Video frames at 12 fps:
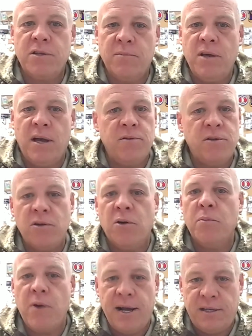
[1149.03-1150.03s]
sometimes you
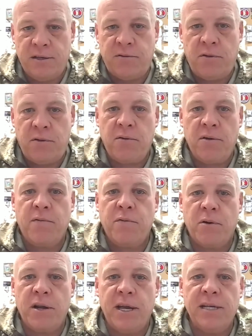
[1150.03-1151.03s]
don't practice for 3 or
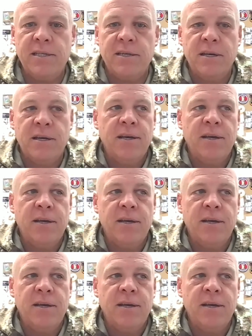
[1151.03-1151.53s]
4 days.